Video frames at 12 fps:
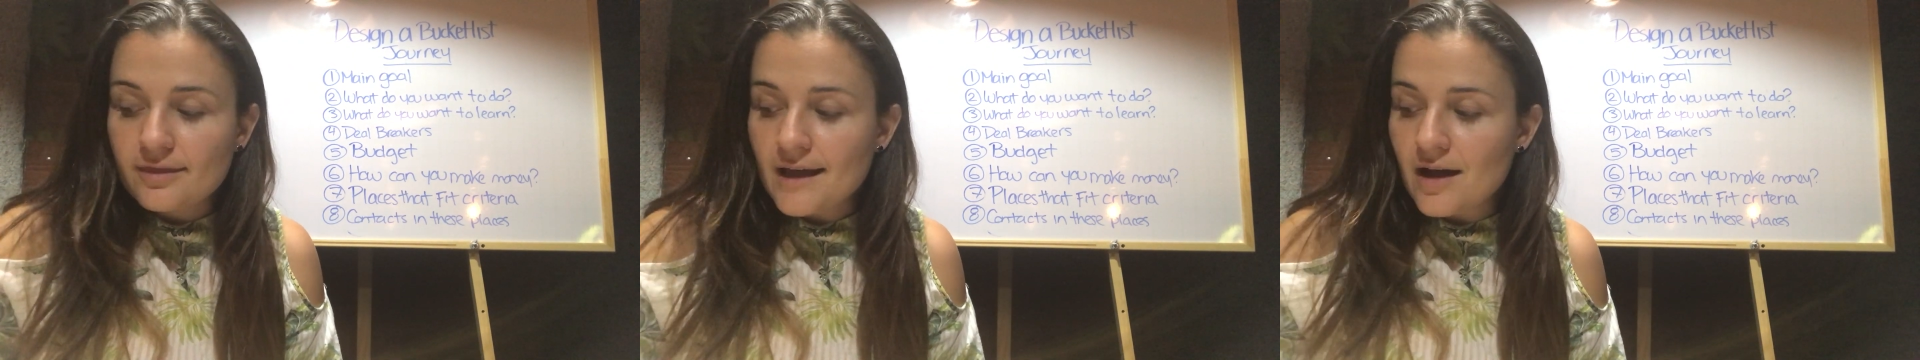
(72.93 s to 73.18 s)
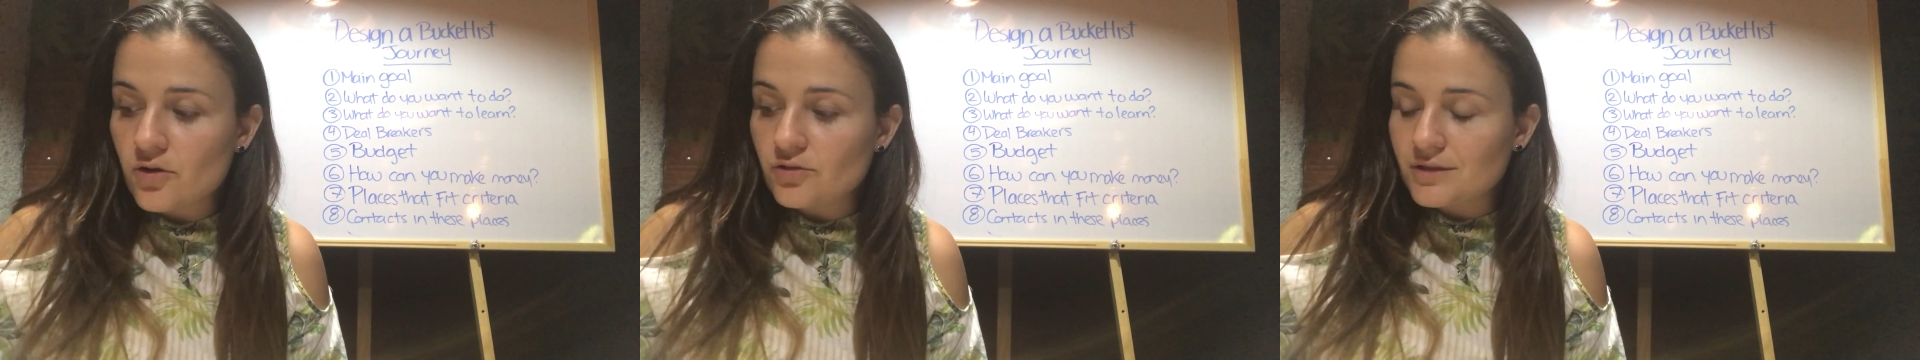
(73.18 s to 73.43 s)

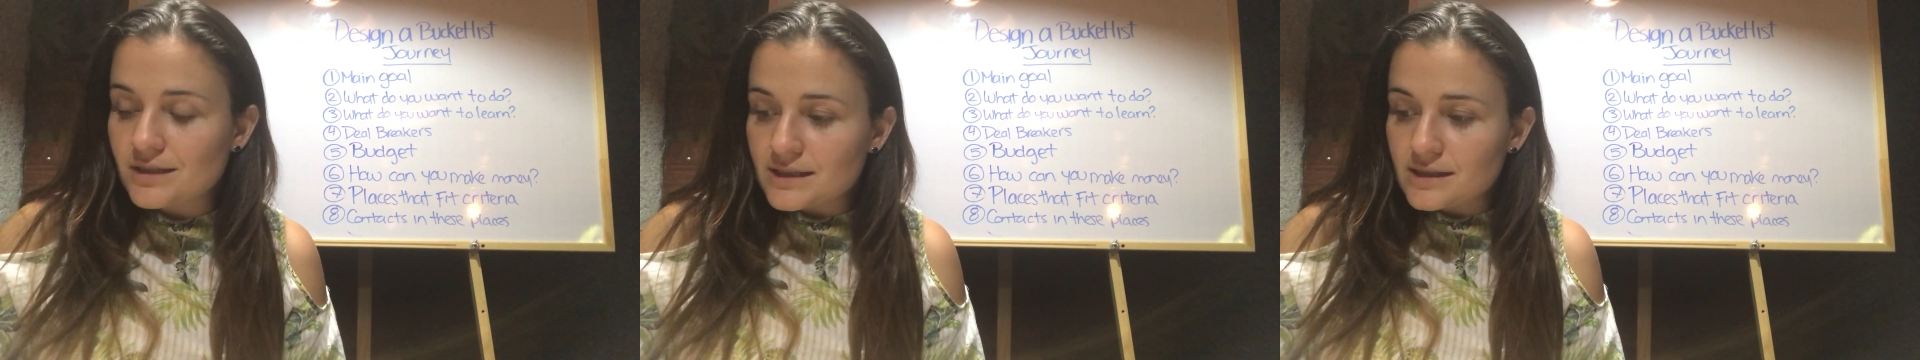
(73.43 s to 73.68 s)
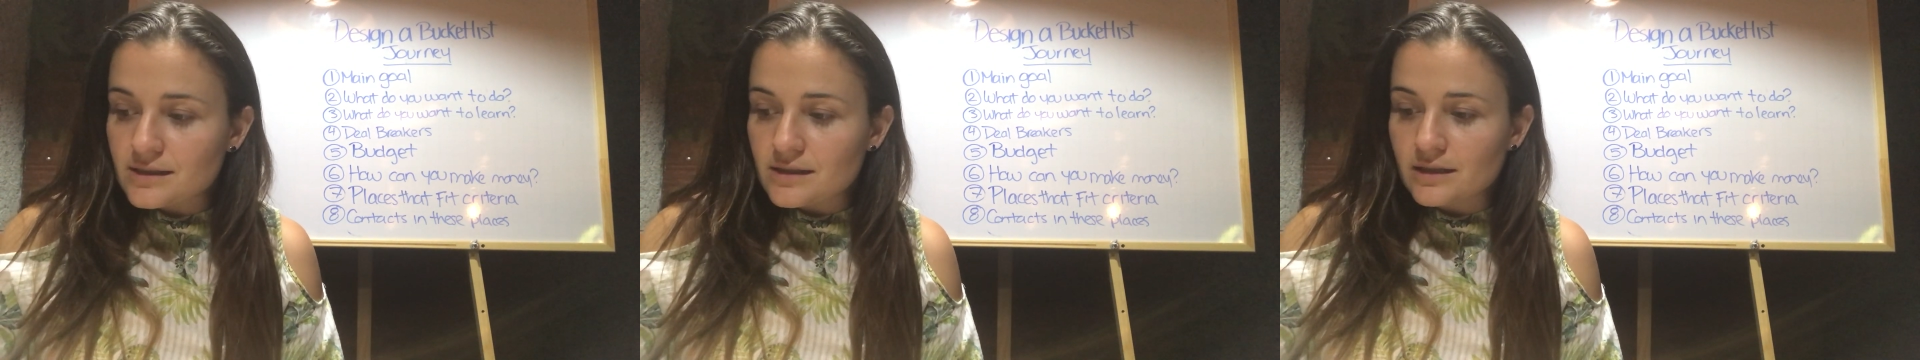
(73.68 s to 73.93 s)
Now,
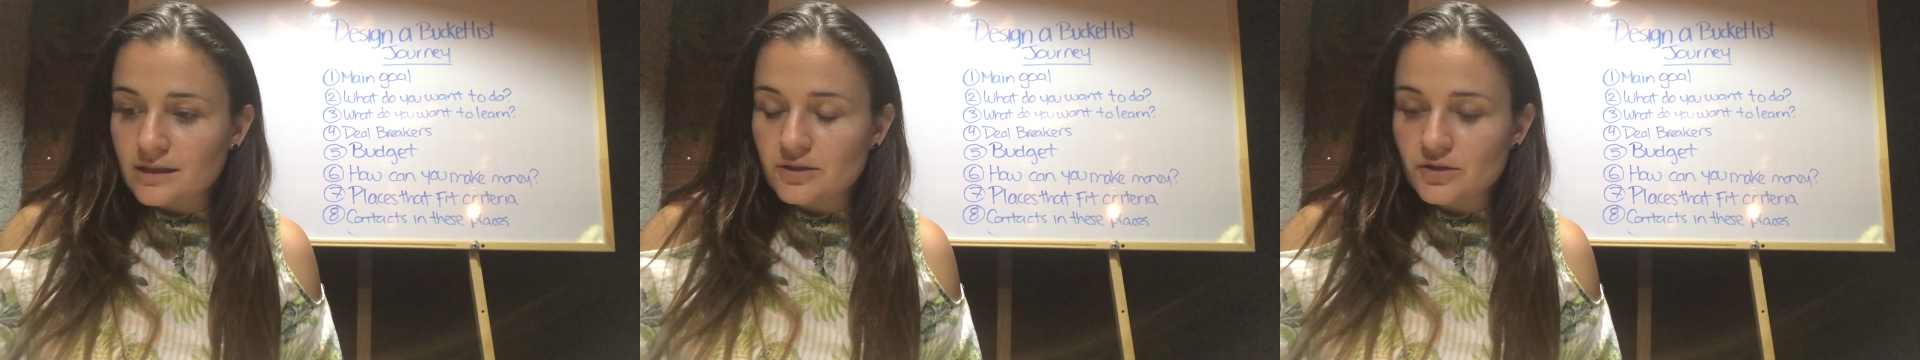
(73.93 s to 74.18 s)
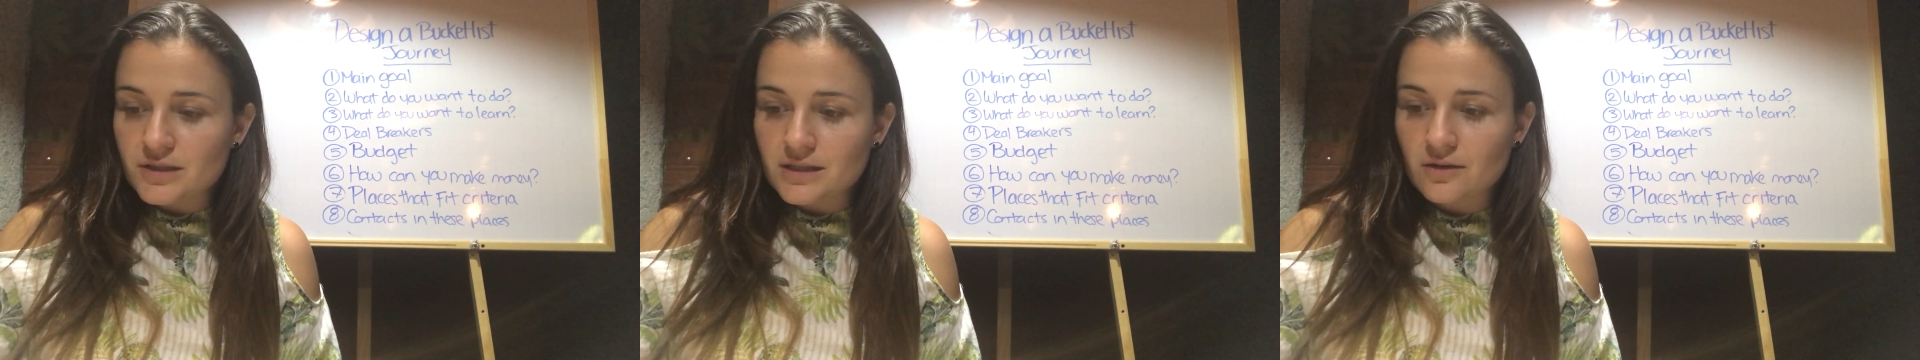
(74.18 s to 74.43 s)
this is an
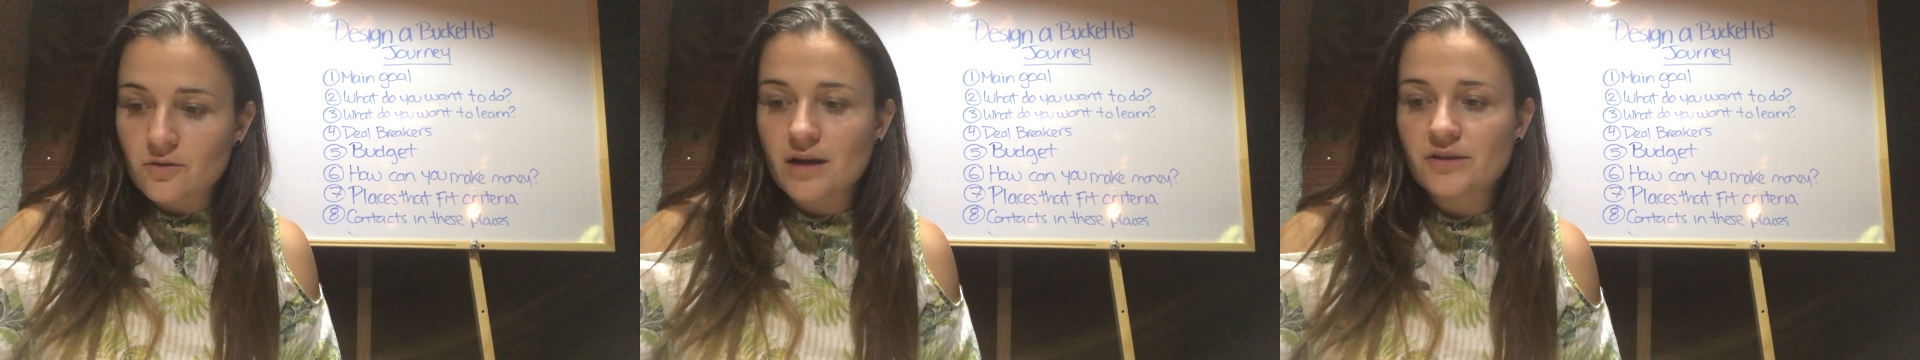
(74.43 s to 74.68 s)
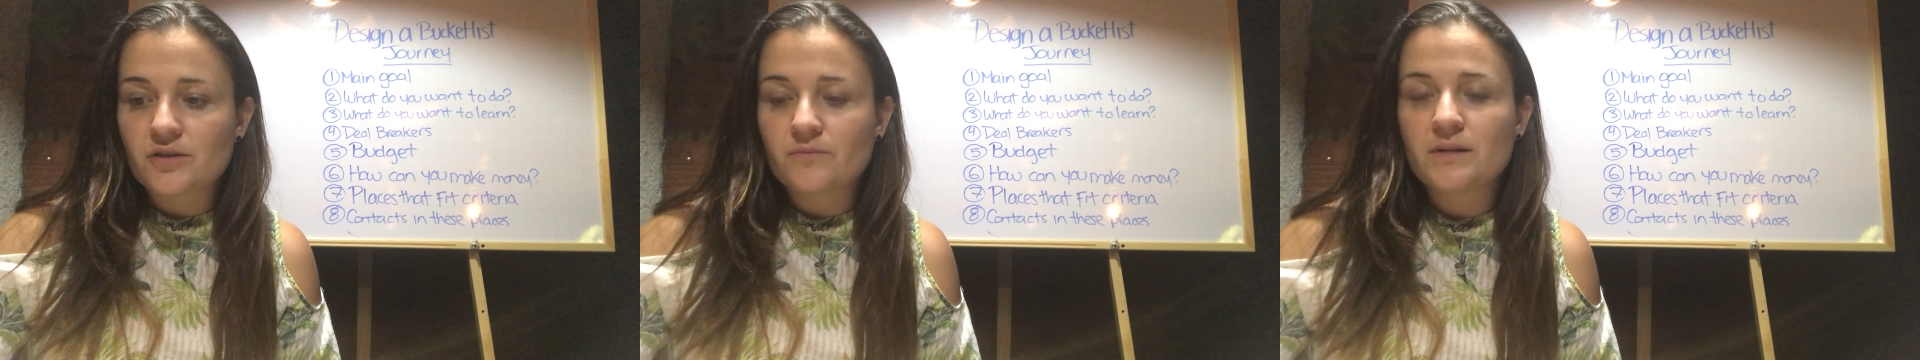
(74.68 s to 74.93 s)
interesting
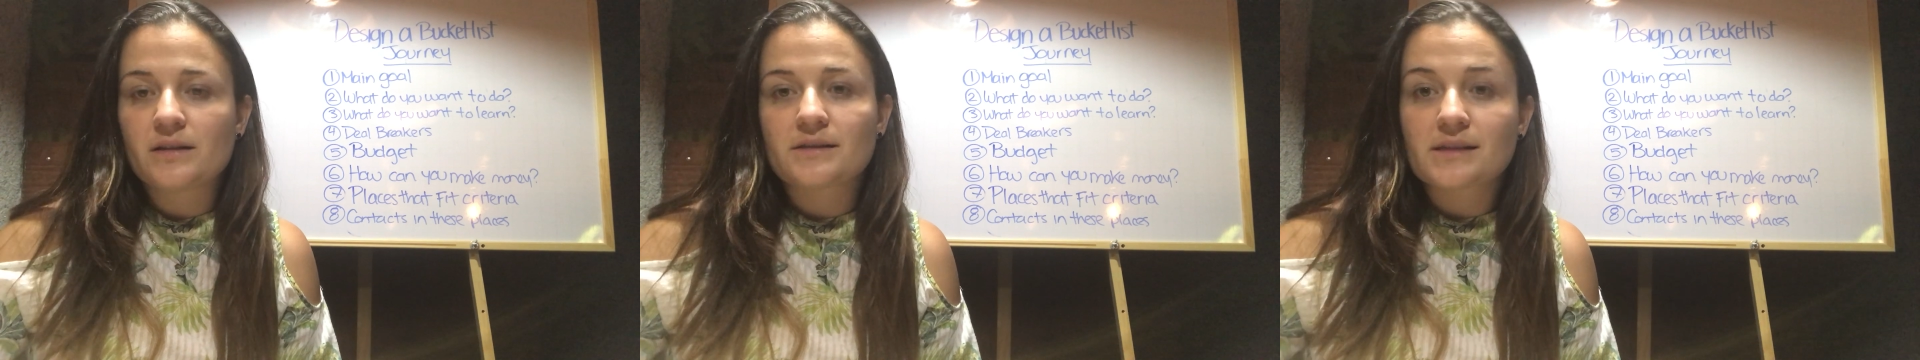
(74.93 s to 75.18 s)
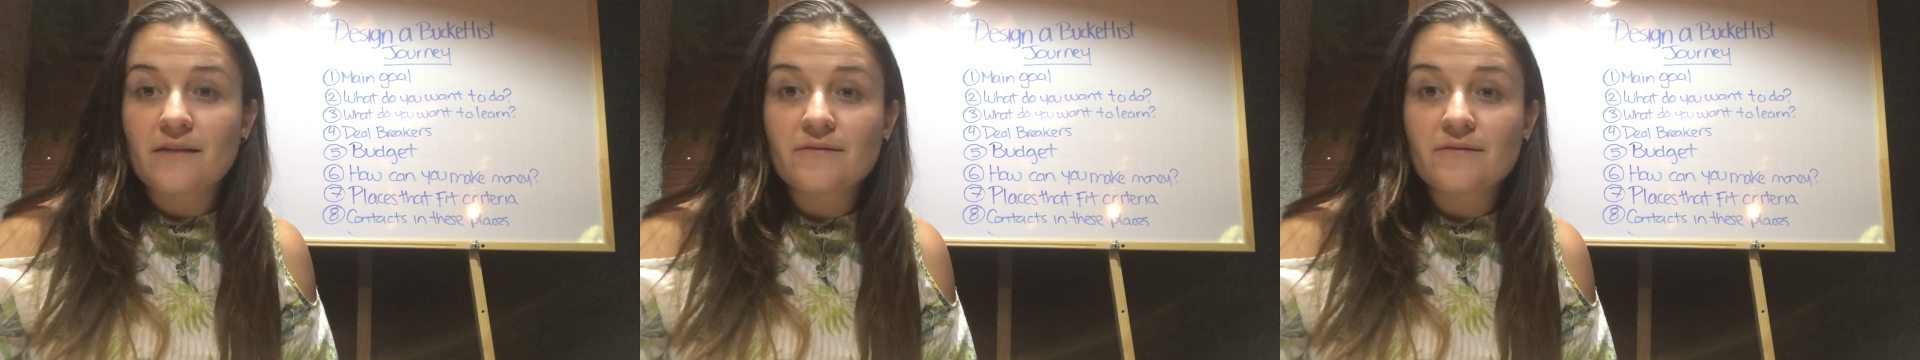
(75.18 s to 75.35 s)
question because